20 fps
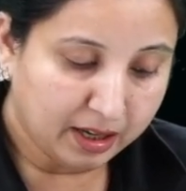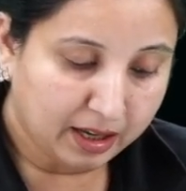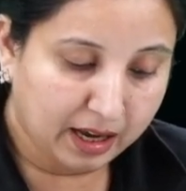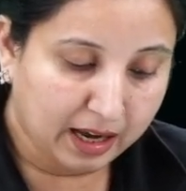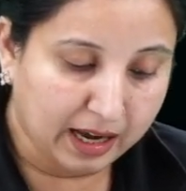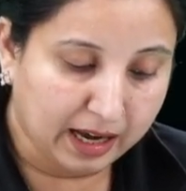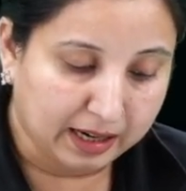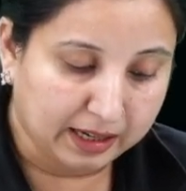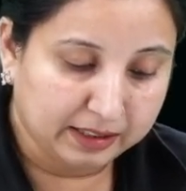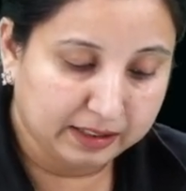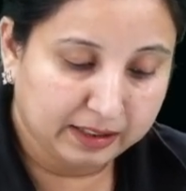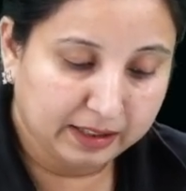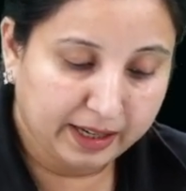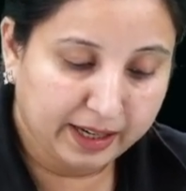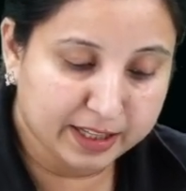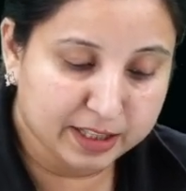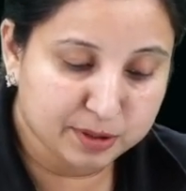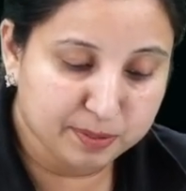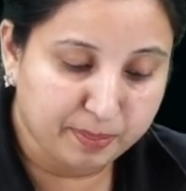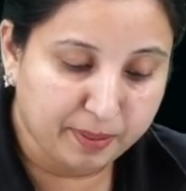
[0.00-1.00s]
And
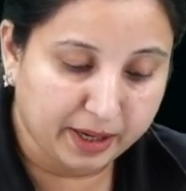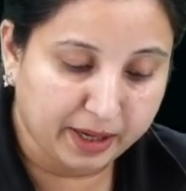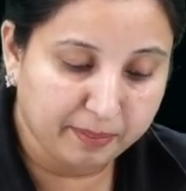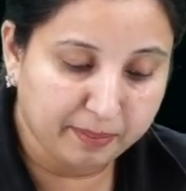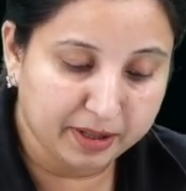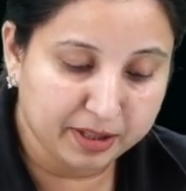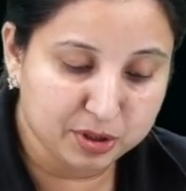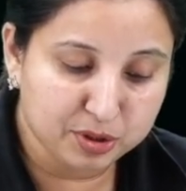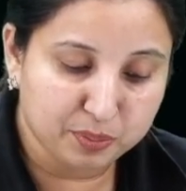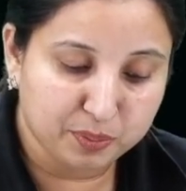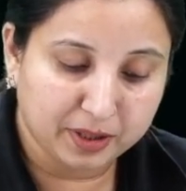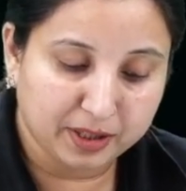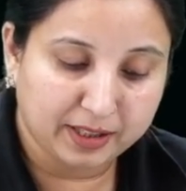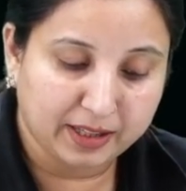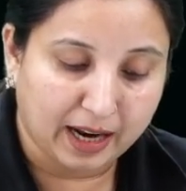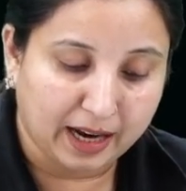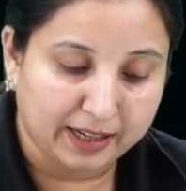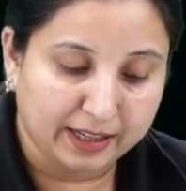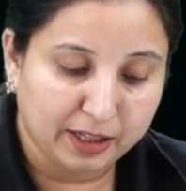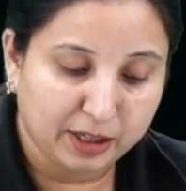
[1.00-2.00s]
experiments with
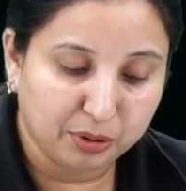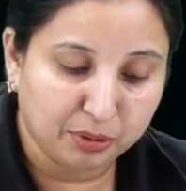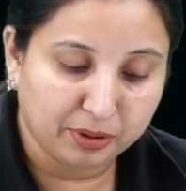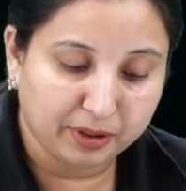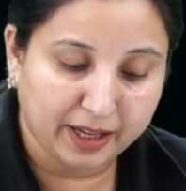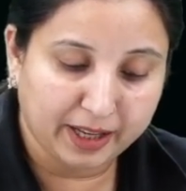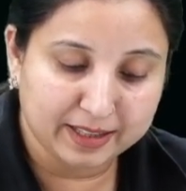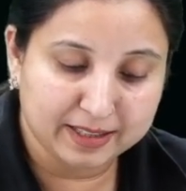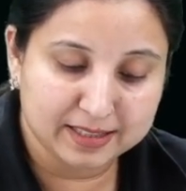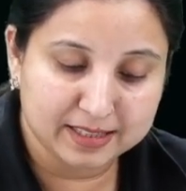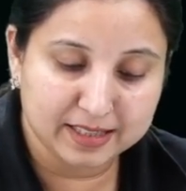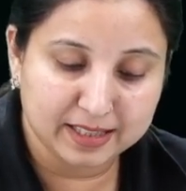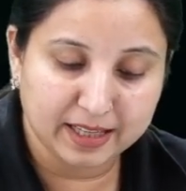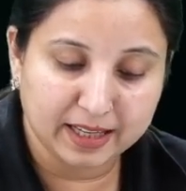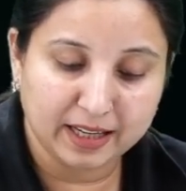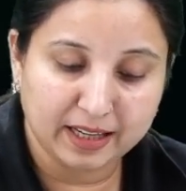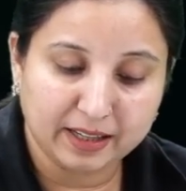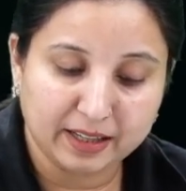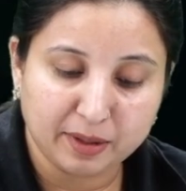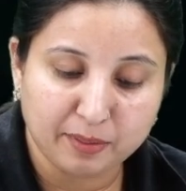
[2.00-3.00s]
dilute
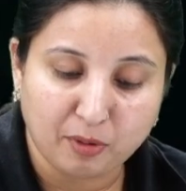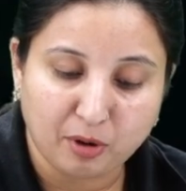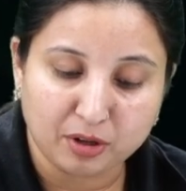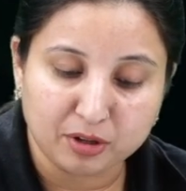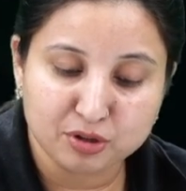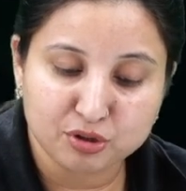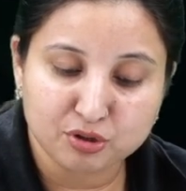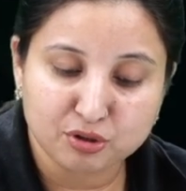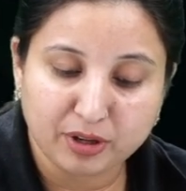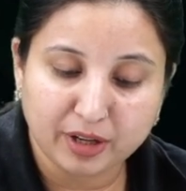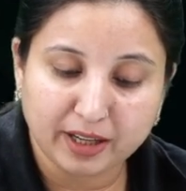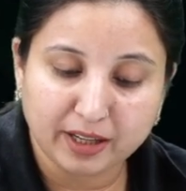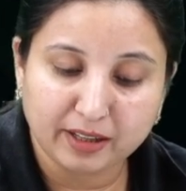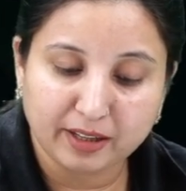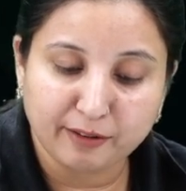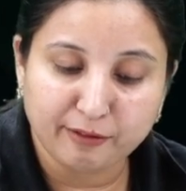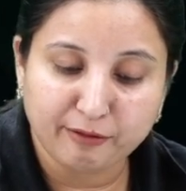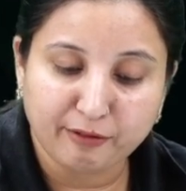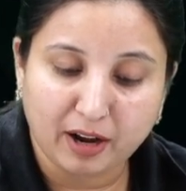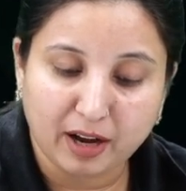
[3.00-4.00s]
HCl demonstrate
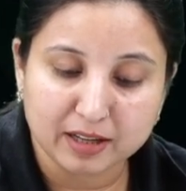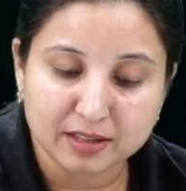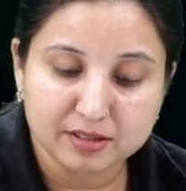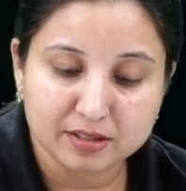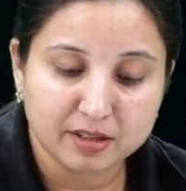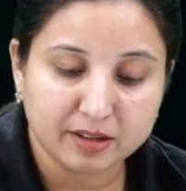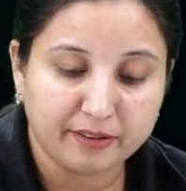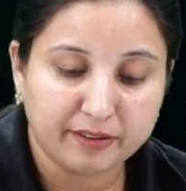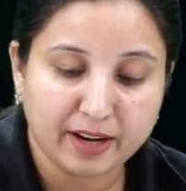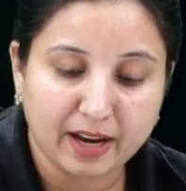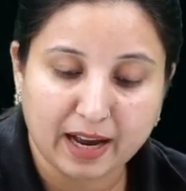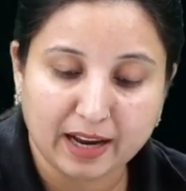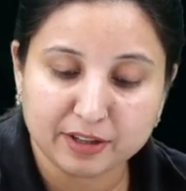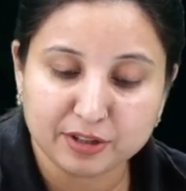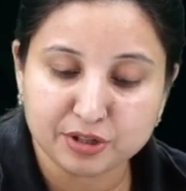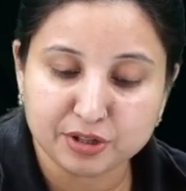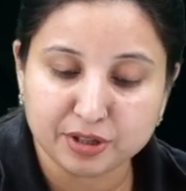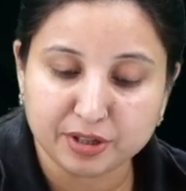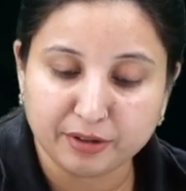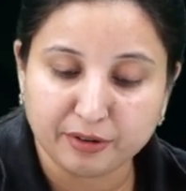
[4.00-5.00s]
the faster
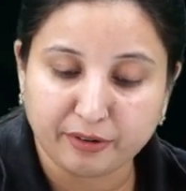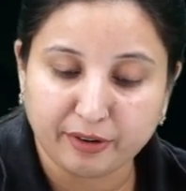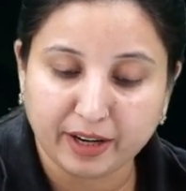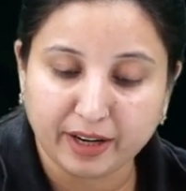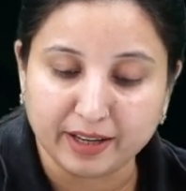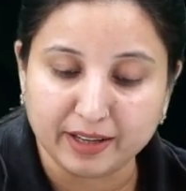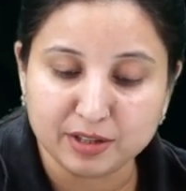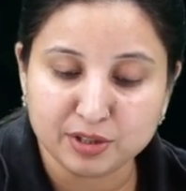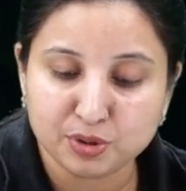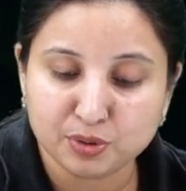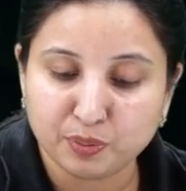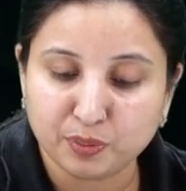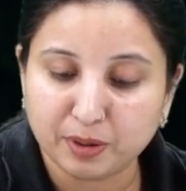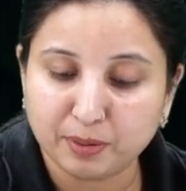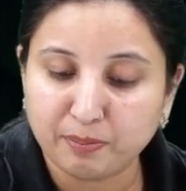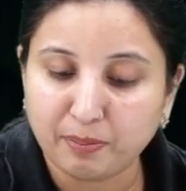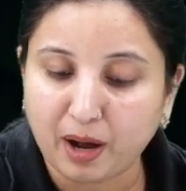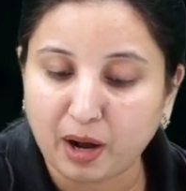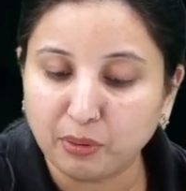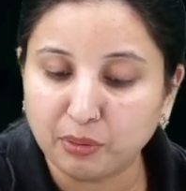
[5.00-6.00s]
reaction rates
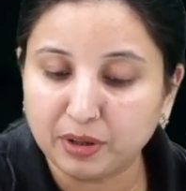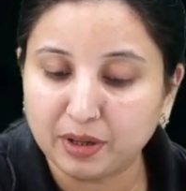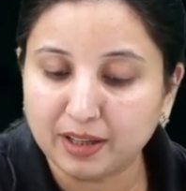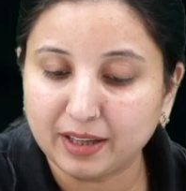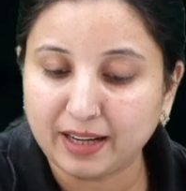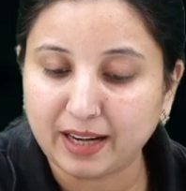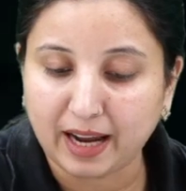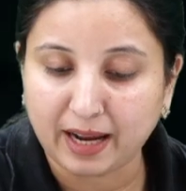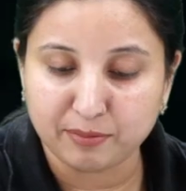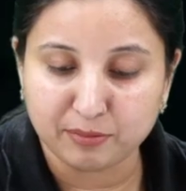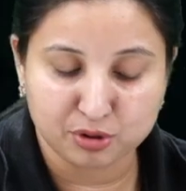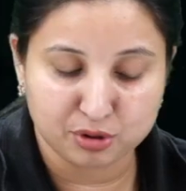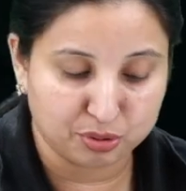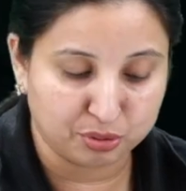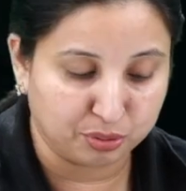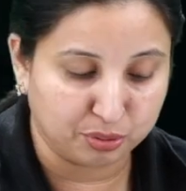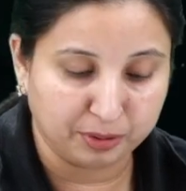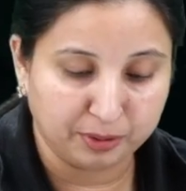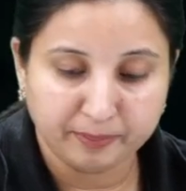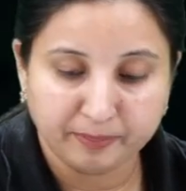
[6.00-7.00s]
with powdered
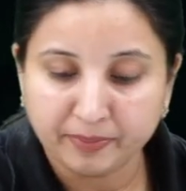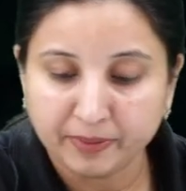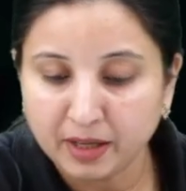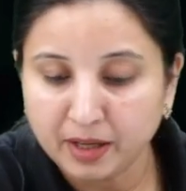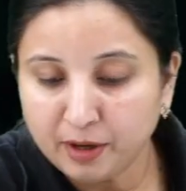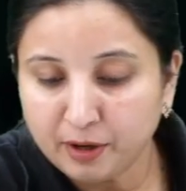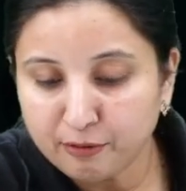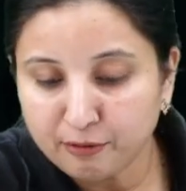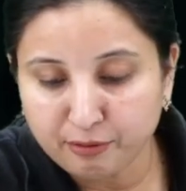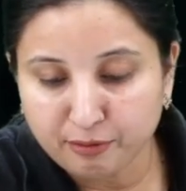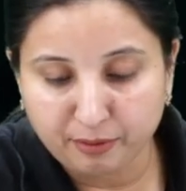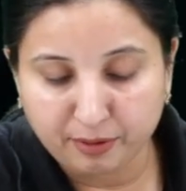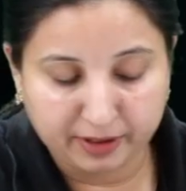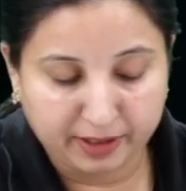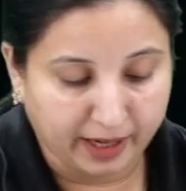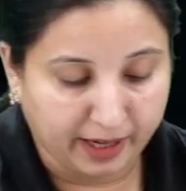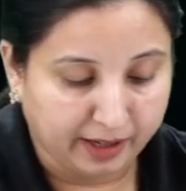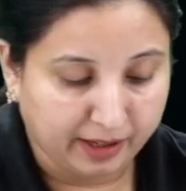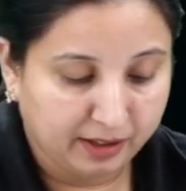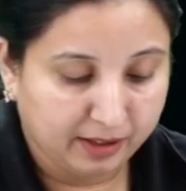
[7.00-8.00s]
limestone
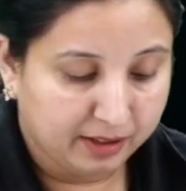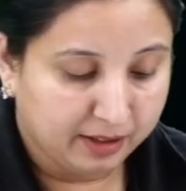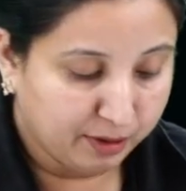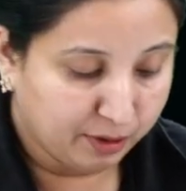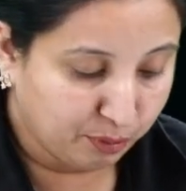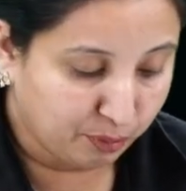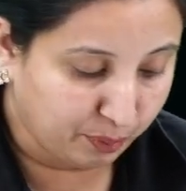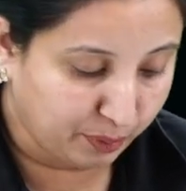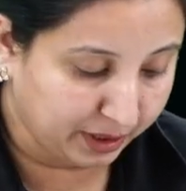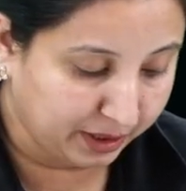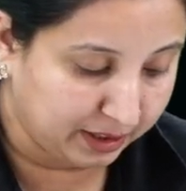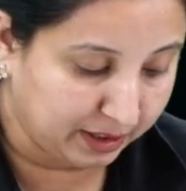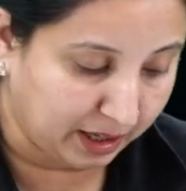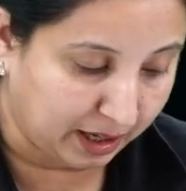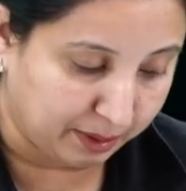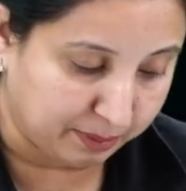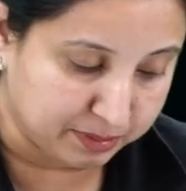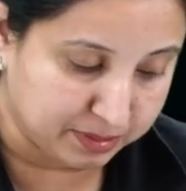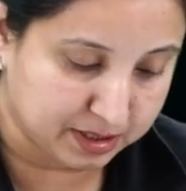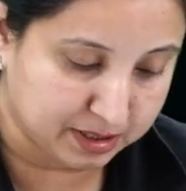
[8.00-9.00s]
than with
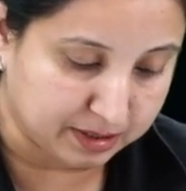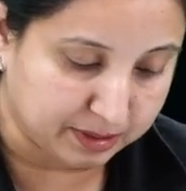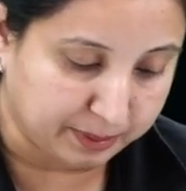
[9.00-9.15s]
lumps.